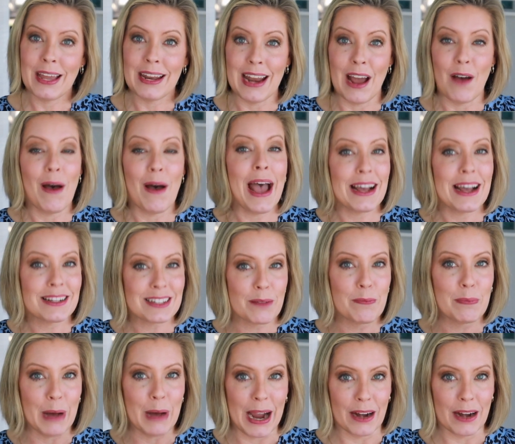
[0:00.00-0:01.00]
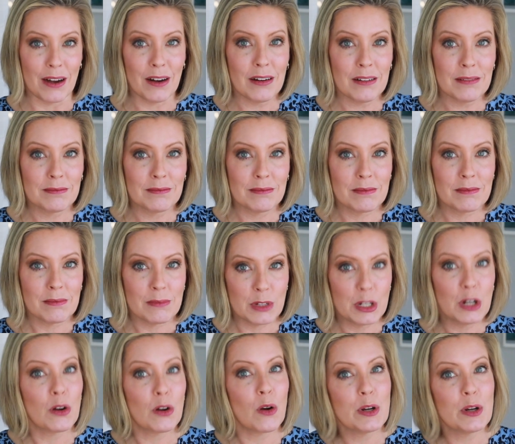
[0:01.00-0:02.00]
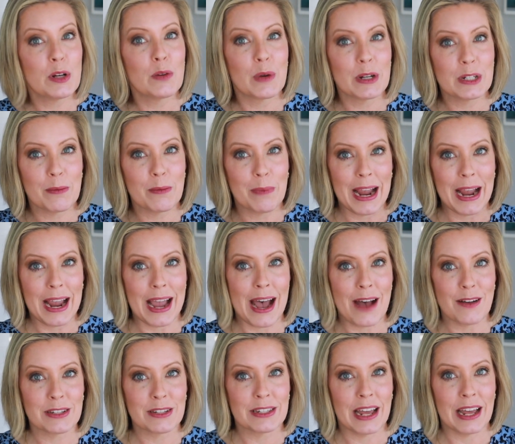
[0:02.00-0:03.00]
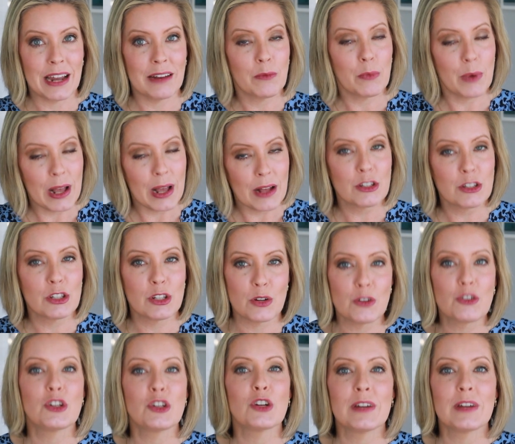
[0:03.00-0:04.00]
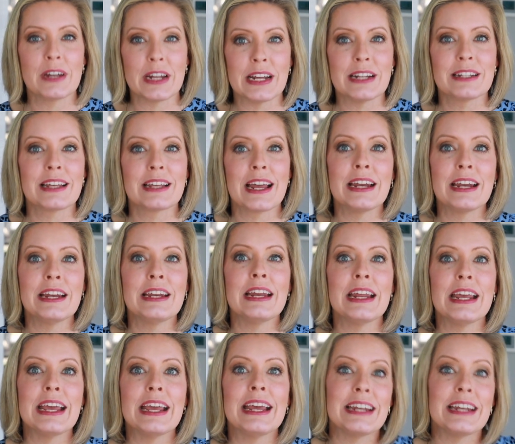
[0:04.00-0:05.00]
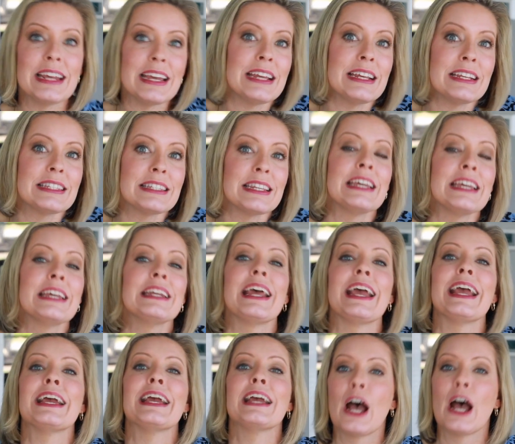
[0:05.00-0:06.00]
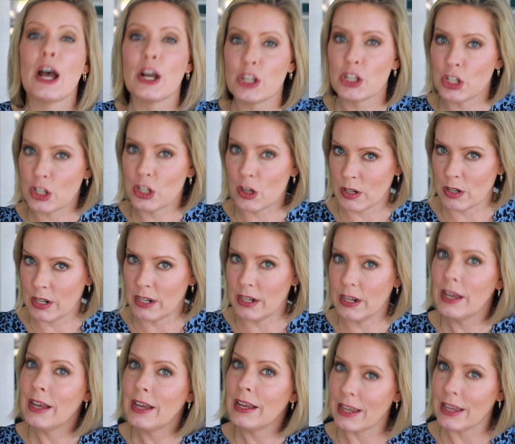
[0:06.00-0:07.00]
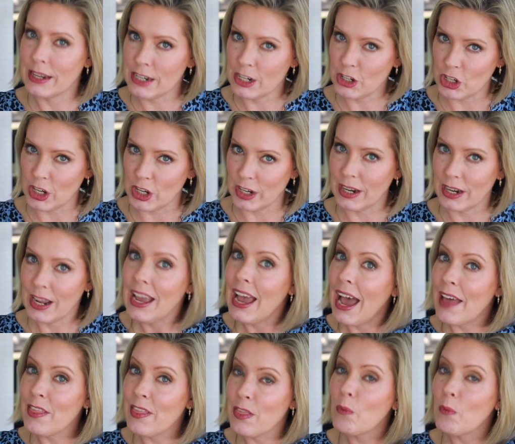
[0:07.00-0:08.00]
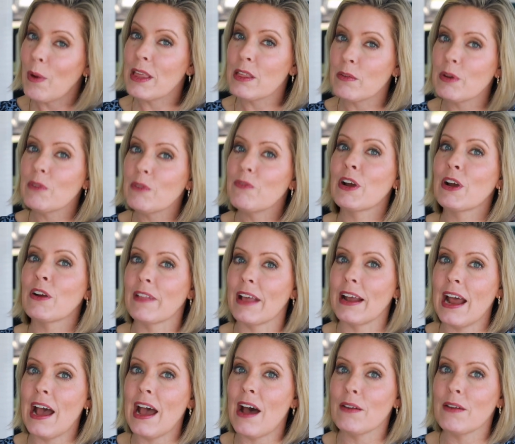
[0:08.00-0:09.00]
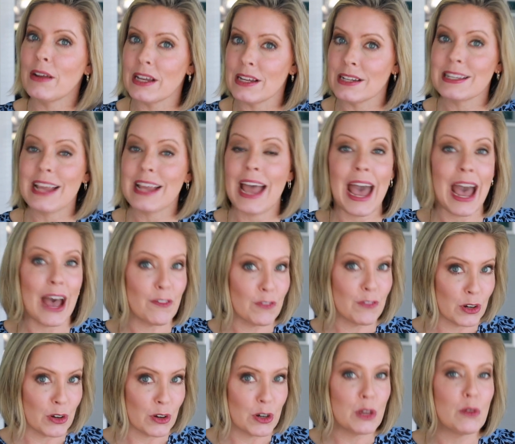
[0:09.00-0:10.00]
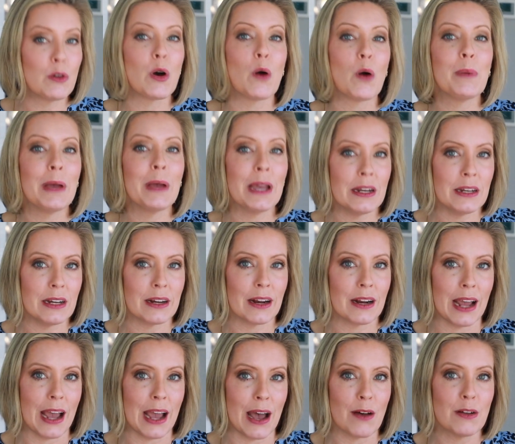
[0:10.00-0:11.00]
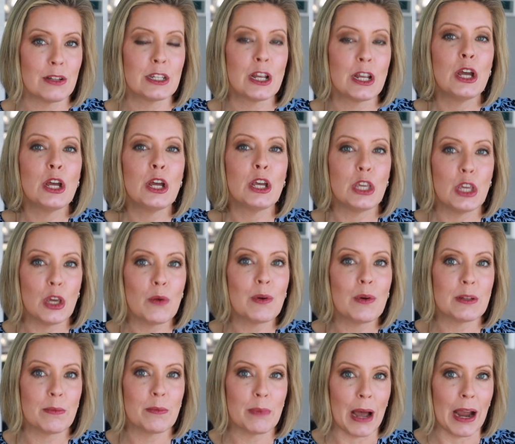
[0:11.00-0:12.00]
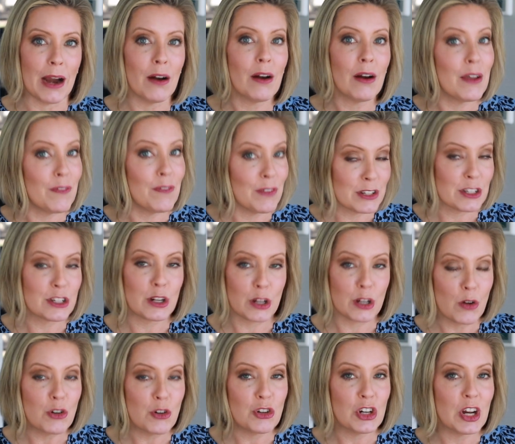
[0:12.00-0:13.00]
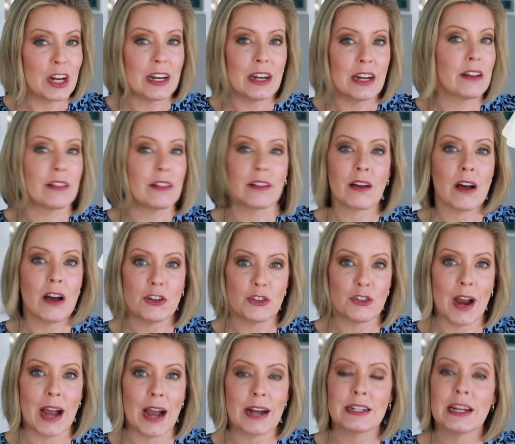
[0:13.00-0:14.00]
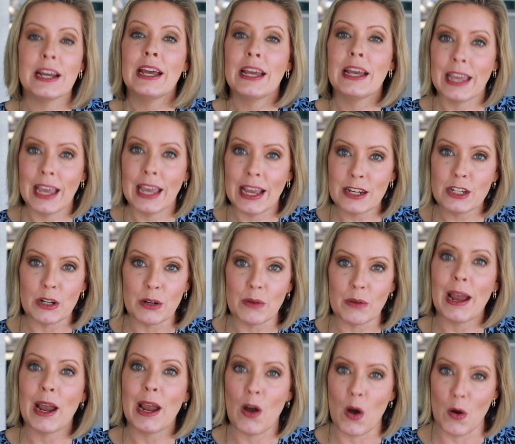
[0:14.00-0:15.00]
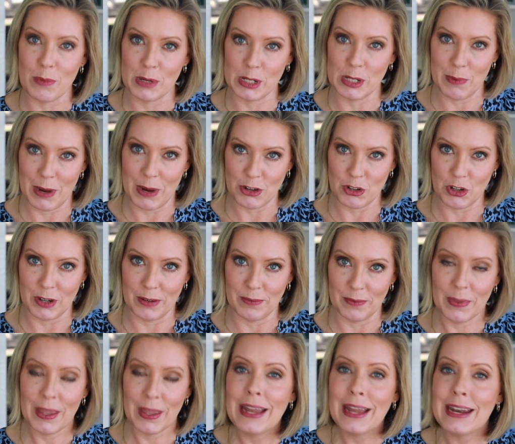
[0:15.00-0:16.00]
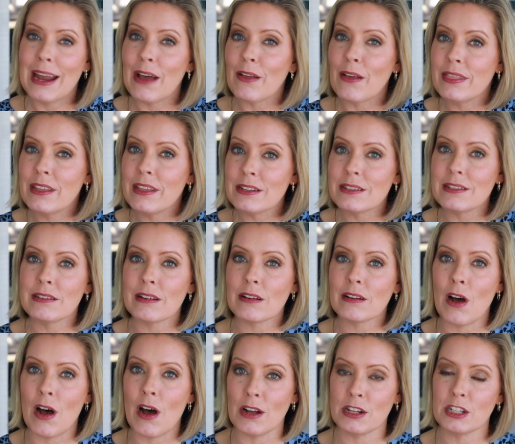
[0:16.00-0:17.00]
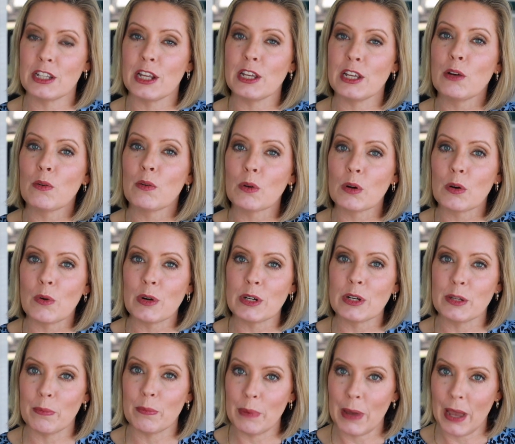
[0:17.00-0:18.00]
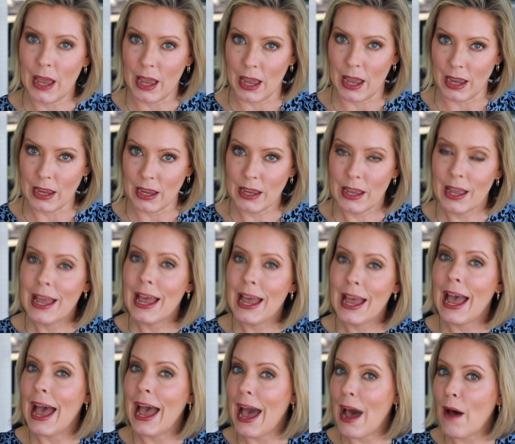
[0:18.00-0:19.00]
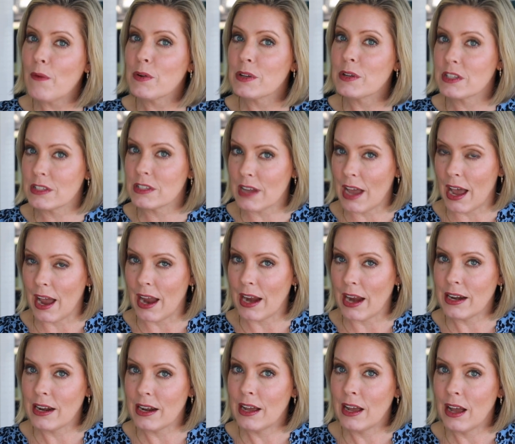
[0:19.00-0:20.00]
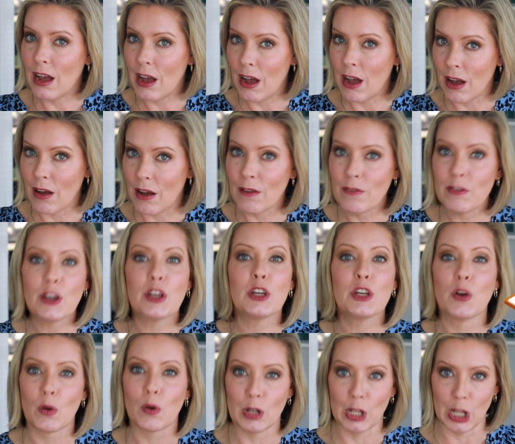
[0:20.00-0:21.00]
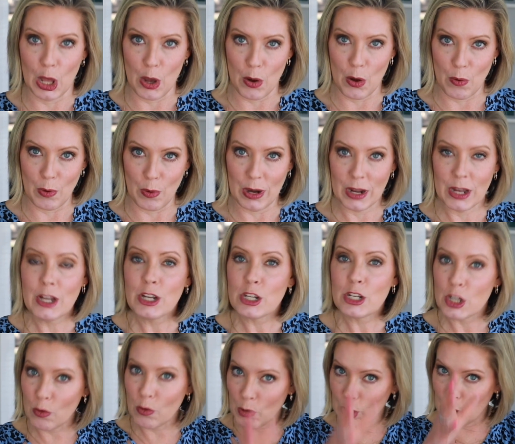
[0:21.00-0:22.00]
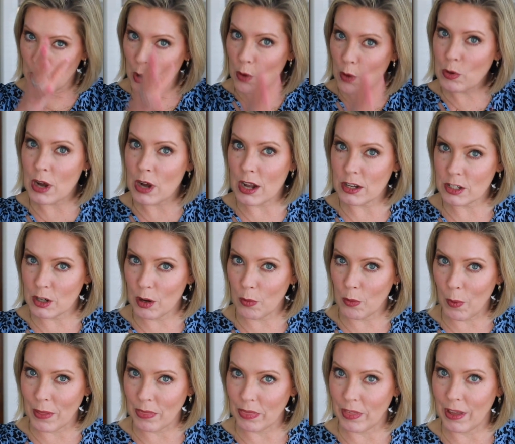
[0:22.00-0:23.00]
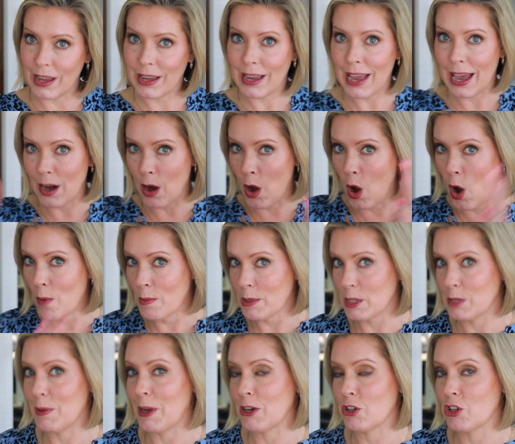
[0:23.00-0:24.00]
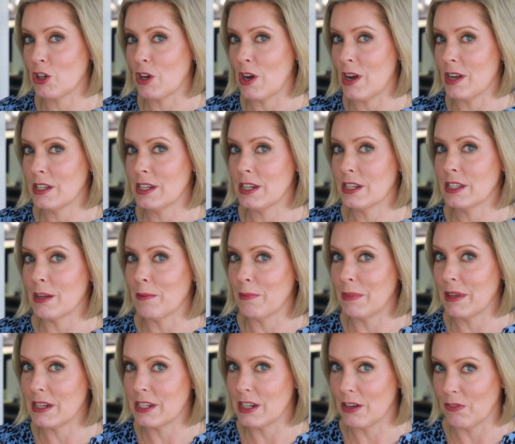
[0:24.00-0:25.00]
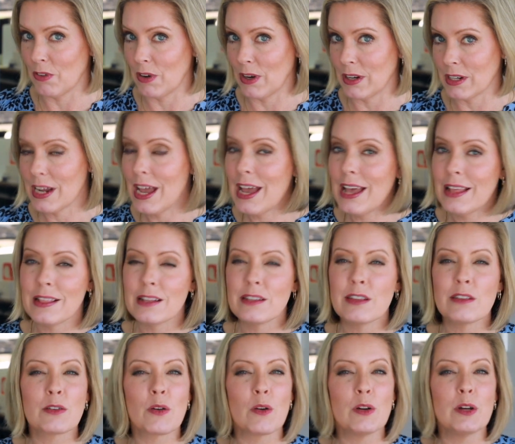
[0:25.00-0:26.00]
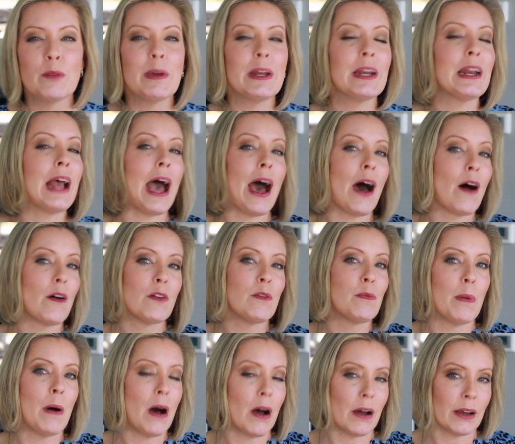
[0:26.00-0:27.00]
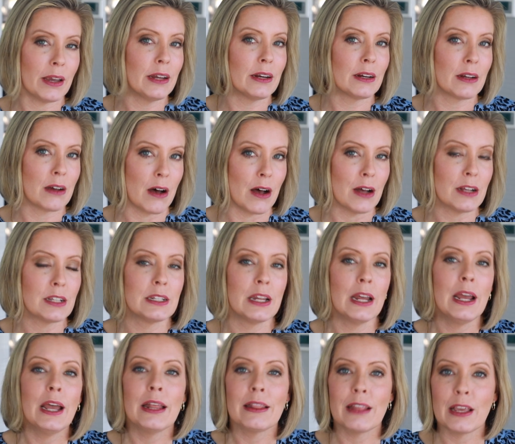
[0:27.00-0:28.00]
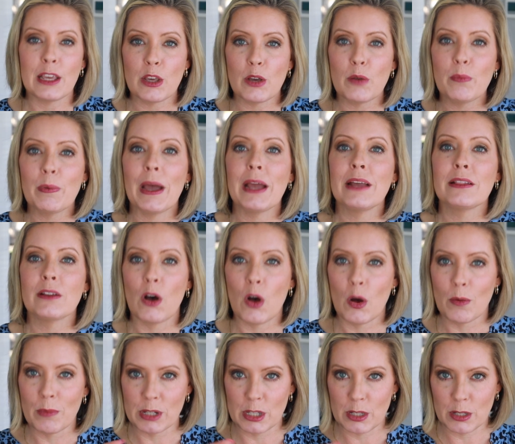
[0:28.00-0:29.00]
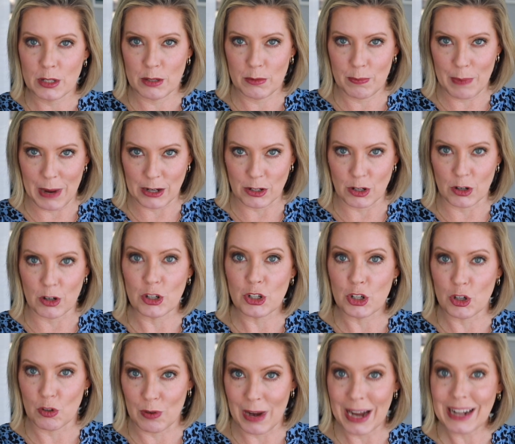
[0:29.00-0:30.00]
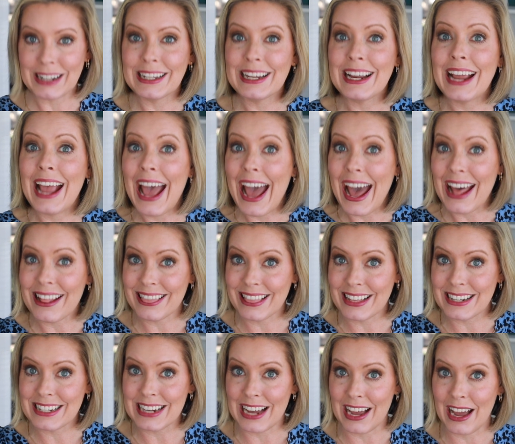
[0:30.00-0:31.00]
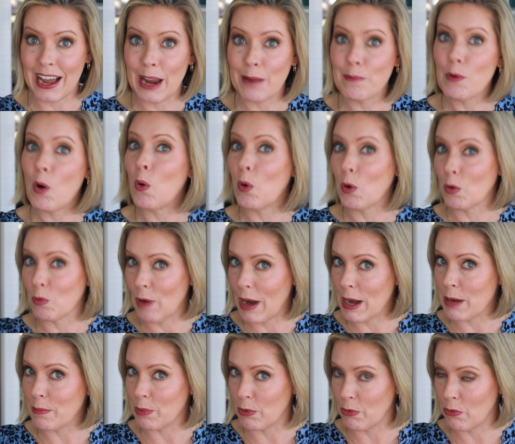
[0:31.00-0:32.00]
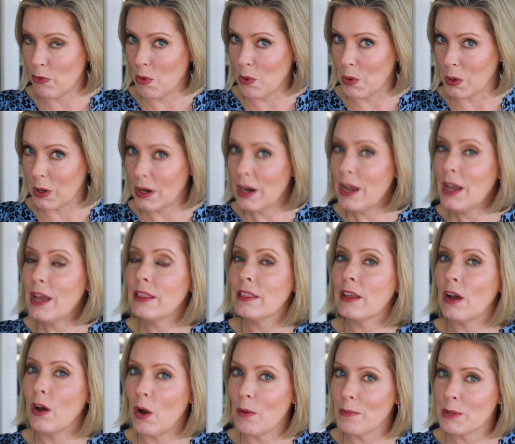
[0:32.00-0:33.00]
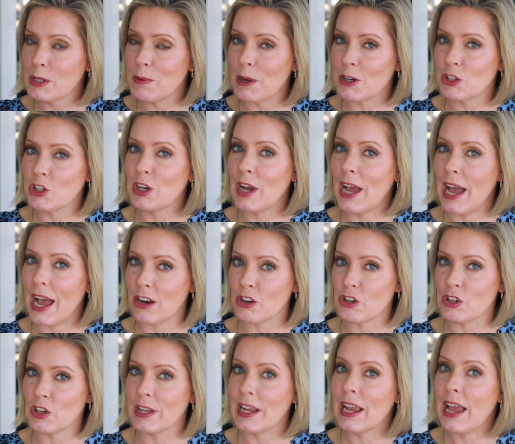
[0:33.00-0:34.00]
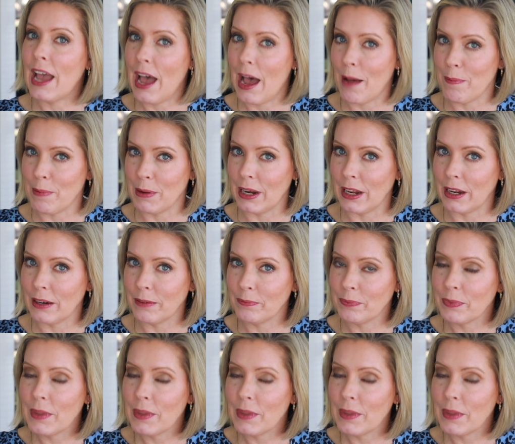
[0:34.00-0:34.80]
Now, as a buyer, you're going to want to buy a house that, well, suits your needs and is in a certain condition. And the way that we figure that out is after you go pending on a house, you as a buyer, if it's negotiated in the contract, can do a home inspection. Now, this is a cost that you are going to pay outside of your loan. So loan costs are one thing and a home inspection cost is something different. This is going to be an out-of-pocket cost that you pay the home inspector directly at the time or right before the home inspection actually happening.